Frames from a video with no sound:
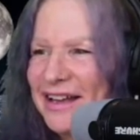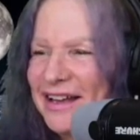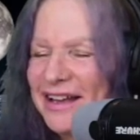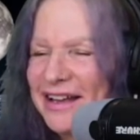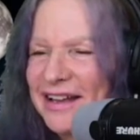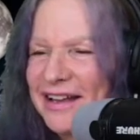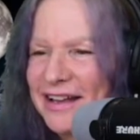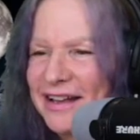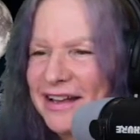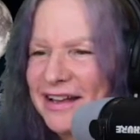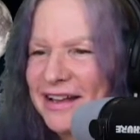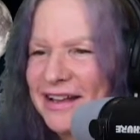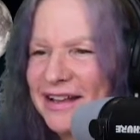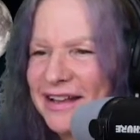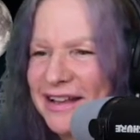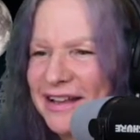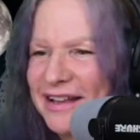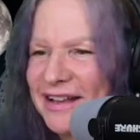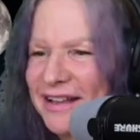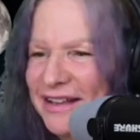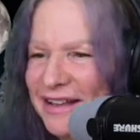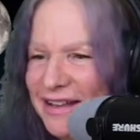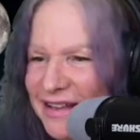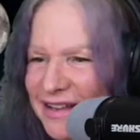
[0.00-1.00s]

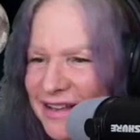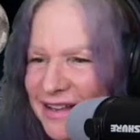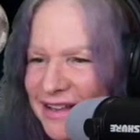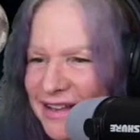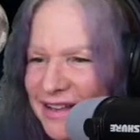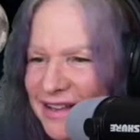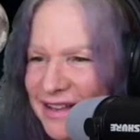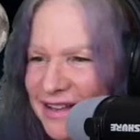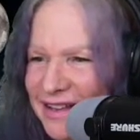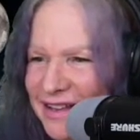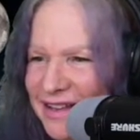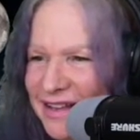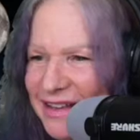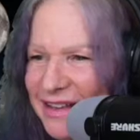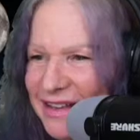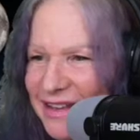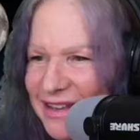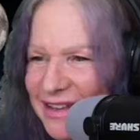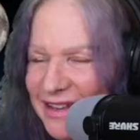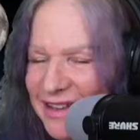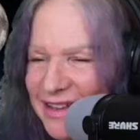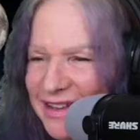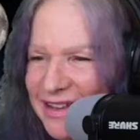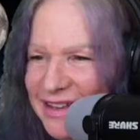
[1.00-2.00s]

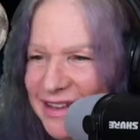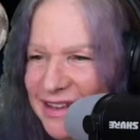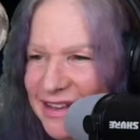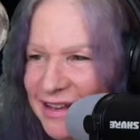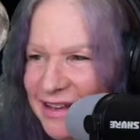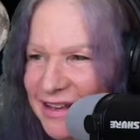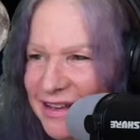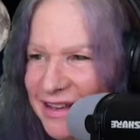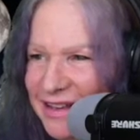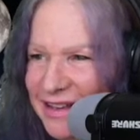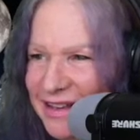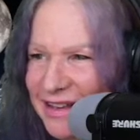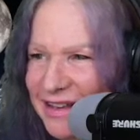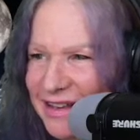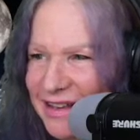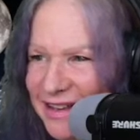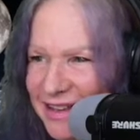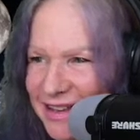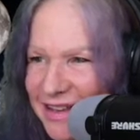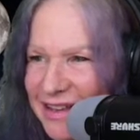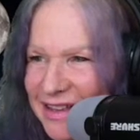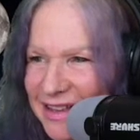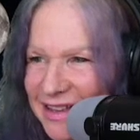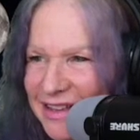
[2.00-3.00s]

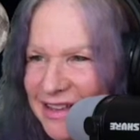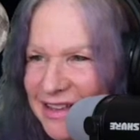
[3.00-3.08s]
(silent)